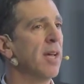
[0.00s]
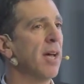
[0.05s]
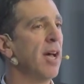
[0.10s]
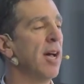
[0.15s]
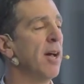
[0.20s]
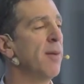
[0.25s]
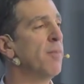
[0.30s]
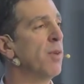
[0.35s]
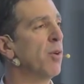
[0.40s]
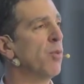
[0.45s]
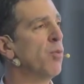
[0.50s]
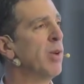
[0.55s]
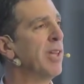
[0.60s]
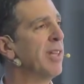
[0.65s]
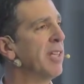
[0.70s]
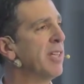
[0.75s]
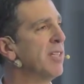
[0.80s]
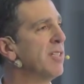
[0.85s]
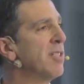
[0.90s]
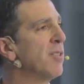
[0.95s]

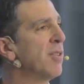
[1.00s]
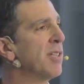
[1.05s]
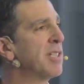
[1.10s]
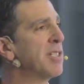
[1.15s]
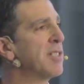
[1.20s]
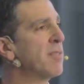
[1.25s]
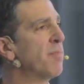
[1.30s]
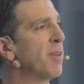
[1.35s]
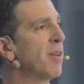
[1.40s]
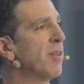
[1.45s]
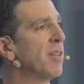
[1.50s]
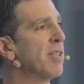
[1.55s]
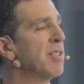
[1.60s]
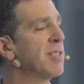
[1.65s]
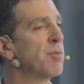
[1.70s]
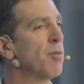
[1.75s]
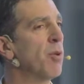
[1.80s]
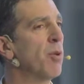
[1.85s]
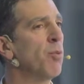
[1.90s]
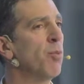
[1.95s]
willing to
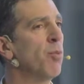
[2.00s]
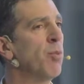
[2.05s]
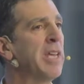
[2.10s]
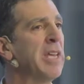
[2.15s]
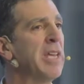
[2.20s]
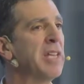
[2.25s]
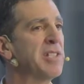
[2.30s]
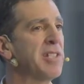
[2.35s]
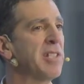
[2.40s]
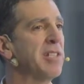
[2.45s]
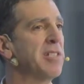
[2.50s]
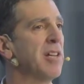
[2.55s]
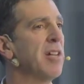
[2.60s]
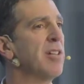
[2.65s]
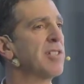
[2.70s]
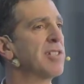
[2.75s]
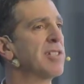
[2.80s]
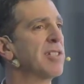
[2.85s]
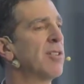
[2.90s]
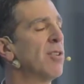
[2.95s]
experience what we as
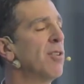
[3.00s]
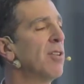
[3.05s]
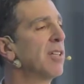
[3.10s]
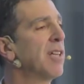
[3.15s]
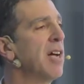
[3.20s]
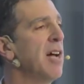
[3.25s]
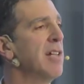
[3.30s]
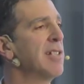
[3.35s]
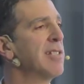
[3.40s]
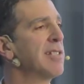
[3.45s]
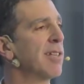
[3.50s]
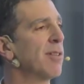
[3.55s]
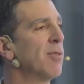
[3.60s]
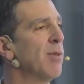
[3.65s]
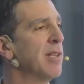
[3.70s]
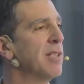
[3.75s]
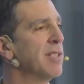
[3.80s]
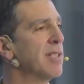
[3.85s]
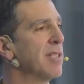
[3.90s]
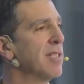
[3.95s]
adults call
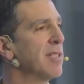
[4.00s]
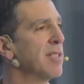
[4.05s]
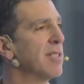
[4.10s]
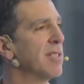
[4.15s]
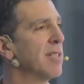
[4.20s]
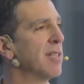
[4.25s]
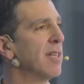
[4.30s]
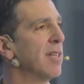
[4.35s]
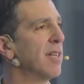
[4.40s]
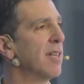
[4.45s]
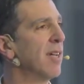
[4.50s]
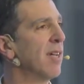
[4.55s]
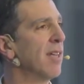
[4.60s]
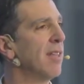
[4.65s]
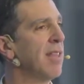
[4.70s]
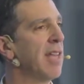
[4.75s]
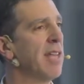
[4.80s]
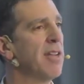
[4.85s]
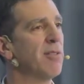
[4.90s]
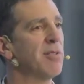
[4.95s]
consequences.
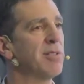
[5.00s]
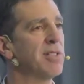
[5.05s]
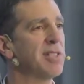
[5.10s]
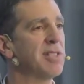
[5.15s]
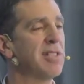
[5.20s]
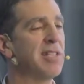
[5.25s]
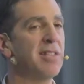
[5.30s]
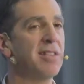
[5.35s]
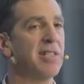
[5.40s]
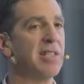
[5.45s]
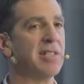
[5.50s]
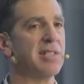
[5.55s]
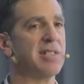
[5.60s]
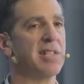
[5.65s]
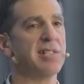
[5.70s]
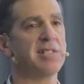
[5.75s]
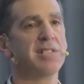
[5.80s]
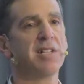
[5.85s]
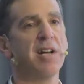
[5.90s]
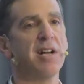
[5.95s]
They don't see these
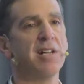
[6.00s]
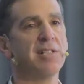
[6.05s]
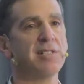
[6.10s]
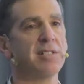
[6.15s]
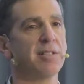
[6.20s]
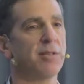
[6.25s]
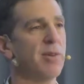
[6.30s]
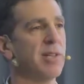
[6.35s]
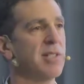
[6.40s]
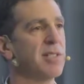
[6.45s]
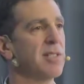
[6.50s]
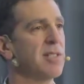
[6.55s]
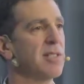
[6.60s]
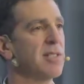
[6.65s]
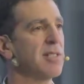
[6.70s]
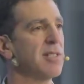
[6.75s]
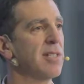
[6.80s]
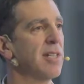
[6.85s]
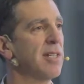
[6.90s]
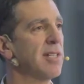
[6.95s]
as
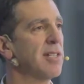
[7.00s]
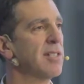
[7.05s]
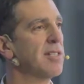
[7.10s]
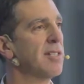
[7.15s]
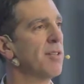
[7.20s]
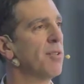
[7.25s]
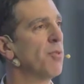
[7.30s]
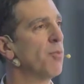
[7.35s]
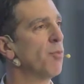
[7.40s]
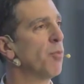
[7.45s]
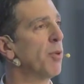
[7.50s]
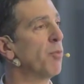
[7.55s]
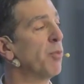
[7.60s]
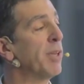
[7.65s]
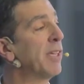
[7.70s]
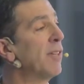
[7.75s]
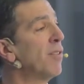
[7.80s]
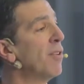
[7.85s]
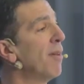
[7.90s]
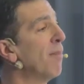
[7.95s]
consequences. So what
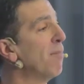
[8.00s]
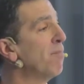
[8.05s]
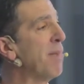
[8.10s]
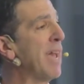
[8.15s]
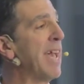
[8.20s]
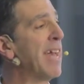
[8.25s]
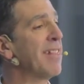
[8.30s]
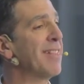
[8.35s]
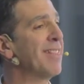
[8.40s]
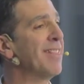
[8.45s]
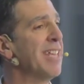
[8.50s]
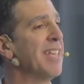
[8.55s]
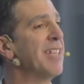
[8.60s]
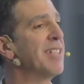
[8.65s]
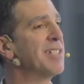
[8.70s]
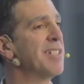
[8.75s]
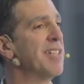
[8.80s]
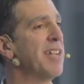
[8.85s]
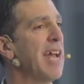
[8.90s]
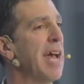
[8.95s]
we call bad
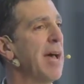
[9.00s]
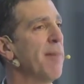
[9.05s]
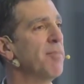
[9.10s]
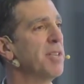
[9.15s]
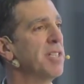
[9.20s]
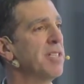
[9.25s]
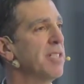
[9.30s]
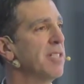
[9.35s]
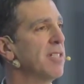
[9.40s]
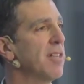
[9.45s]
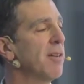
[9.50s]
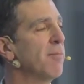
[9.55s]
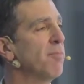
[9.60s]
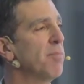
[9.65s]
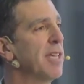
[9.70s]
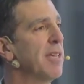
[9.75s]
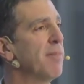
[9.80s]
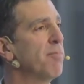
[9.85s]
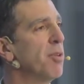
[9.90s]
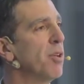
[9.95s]
things that happen to young
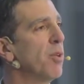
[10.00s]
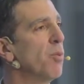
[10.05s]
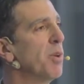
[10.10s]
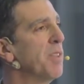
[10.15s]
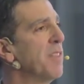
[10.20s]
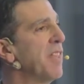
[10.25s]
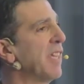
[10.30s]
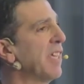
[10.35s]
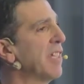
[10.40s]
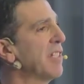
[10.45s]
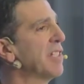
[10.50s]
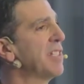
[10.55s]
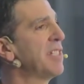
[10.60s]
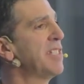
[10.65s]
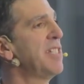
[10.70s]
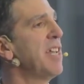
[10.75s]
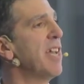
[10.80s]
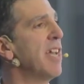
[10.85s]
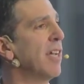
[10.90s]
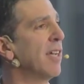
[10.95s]
people when they get
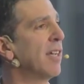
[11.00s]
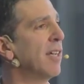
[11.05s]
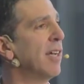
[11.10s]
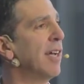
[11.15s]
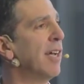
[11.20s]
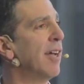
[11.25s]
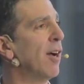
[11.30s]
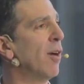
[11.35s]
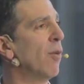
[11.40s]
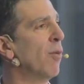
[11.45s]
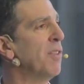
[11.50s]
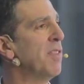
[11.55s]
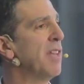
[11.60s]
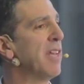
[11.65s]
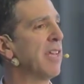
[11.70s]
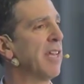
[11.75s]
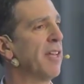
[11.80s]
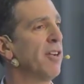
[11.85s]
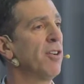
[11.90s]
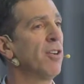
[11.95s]
sick or when
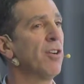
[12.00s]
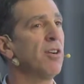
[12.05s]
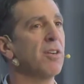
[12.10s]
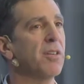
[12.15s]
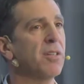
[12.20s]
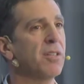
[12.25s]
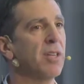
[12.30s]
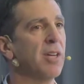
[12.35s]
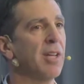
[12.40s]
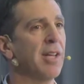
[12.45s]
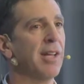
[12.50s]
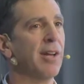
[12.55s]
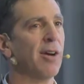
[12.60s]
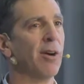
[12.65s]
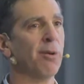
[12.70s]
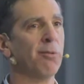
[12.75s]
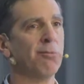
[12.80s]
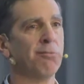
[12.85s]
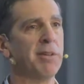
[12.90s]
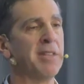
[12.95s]
they get hurt
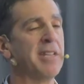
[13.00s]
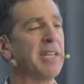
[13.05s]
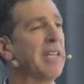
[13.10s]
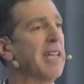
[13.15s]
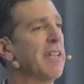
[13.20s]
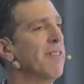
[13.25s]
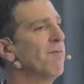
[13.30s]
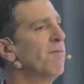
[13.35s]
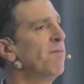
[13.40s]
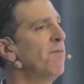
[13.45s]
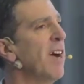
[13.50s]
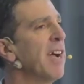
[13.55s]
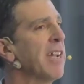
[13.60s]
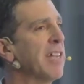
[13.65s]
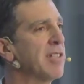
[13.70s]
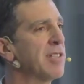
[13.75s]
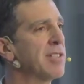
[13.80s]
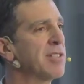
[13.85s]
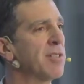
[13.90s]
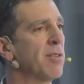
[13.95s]
or when they get in
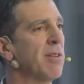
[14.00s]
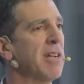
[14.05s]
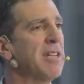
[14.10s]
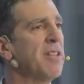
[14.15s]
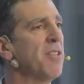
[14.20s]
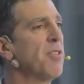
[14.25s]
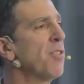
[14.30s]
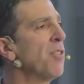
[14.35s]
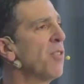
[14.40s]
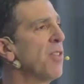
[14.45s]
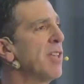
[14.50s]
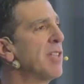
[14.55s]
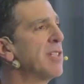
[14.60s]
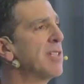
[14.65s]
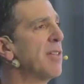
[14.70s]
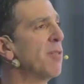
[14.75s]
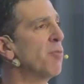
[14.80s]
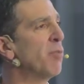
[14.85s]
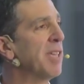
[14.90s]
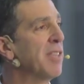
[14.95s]
fights or any of the
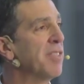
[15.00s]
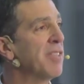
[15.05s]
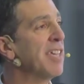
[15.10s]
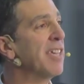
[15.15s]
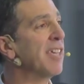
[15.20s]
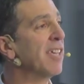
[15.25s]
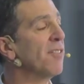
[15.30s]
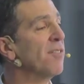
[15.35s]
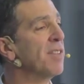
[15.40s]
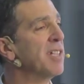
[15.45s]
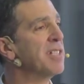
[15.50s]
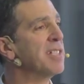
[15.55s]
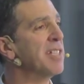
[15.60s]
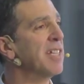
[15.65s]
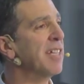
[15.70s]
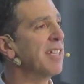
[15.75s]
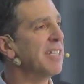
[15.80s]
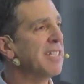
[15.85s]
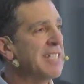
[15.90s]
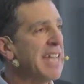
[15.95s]
things that we think of as
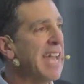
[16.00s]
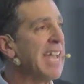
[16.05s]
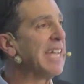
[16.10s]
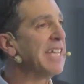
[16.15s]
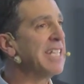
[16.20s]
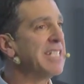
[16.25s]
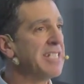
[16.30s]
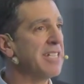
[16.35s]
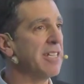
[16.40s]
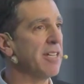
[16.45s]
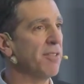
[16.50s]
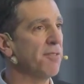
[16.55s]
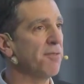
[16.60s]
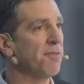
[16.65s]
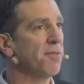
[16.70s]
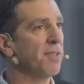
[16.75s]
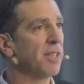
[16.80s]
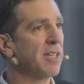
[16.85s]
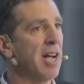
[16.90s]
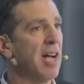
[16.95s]
negative
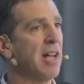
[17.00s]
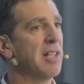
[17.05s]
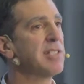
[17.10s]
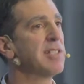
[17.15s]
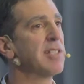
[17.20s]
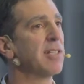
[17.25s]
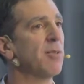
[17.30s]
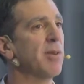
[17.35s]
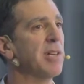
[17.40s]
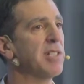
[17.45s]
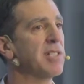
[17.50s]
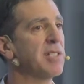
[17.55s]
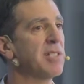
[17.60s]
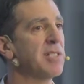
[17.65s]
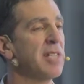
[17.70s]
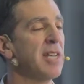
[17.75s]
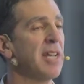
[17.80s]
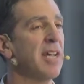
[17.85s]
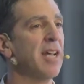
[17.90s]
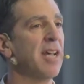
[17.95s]

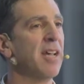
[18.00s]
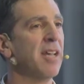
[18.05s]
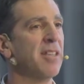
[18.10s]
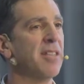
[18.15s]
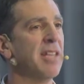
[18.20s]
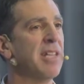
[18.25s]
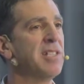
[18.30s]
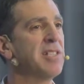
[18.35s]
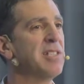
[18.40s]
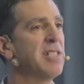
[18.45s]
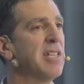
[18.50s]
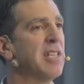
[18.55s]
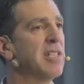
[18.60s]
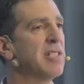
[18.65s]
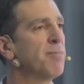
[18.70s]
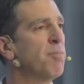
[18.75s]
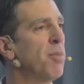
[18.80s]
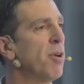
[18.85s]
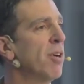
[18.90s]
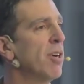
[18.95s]
consequences, they see
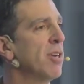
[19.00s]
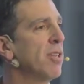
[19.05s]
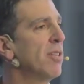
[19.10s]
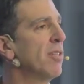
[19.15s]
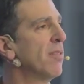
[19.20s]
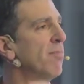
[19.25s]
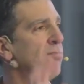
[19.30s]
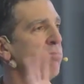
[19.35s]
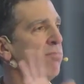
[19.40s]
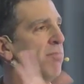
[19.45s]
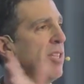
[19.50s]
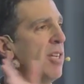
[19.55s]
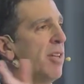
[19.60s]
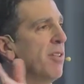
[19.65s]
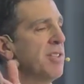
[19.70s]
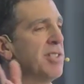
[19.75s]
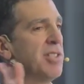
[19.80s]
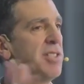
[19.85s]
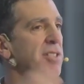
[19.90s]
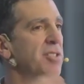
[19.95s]
as part of,
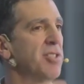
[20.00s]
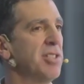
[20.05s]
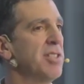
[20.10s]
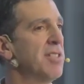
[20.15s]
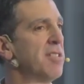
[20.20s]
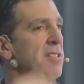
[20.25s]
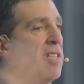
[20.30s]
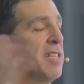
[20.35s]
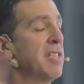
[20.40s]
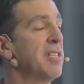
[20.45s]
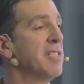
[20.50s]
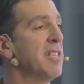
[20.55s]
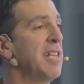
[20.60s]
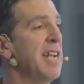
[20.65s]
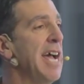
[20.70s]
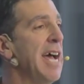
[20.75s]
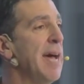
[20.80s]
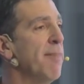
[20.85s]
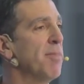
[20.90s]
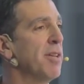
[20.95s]
this is just things that
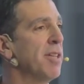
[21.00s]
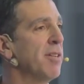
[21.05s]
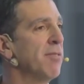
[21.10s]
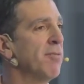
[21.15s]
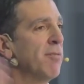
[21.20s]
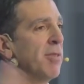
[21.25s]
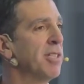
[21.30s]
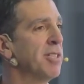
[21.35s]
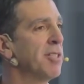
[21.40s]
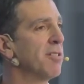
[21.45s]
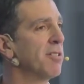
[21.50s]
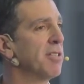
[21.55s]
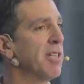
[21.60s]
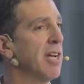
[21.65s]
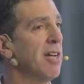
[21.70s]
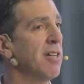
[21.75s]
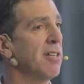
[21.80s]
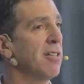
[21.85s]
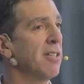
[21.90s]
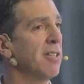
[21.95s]
happen when you're
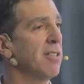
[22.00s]
young